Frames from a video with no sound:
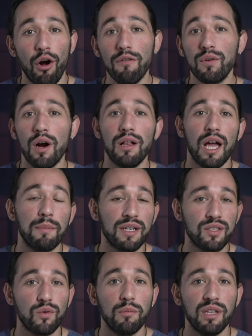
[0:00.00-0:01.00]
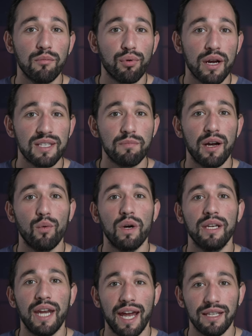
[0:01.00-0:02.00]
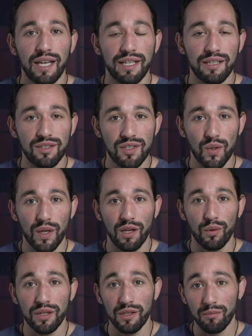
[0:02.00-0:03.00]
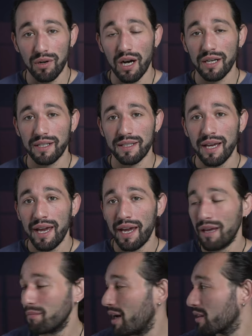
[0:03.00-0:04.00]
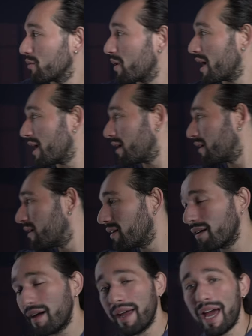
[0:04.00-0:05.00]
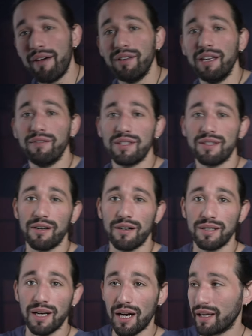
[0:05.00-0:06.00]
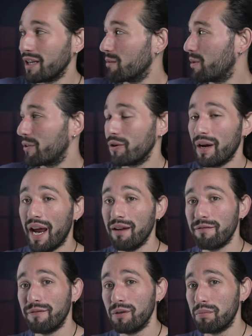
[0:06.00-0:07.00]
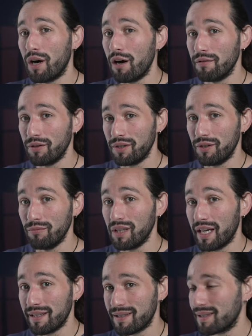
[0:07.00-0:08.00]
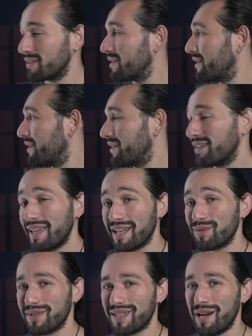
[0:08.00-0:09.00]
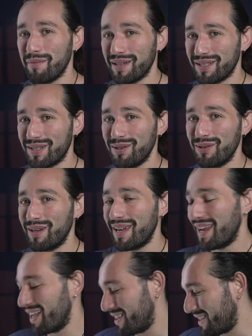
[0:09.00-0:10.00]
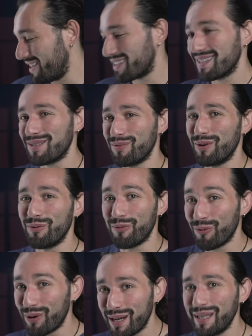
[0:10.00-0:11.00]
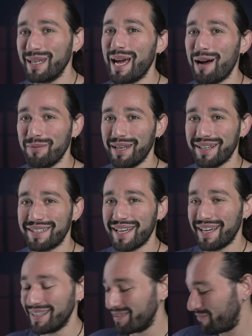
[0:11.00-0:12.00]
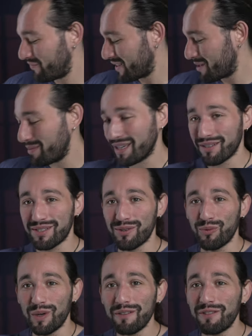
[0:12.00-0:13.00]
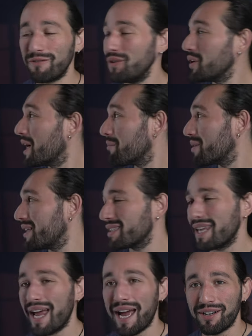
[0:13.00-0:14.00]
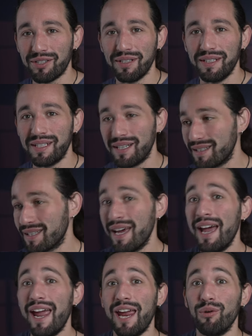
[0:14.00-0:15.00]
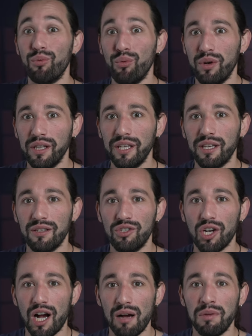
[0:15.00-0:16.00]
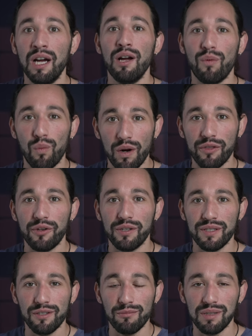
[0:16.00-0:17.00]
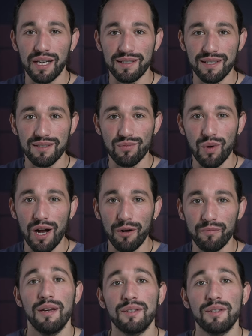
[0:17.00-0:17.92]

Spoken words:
Overall, I'm extremely impressed by what Nanlite is doing with their products. And by the way, I haven't even started talking about their 8-foot Pavo tube lights. That's what's coming soon, and this is what really got me excited, because they're one of the few companies that actually does a really good job with their tube lights as well.